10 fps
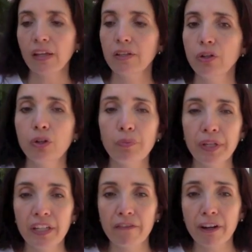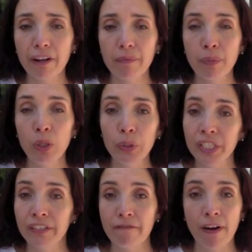You could be in a very
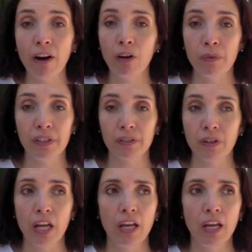polluted environment.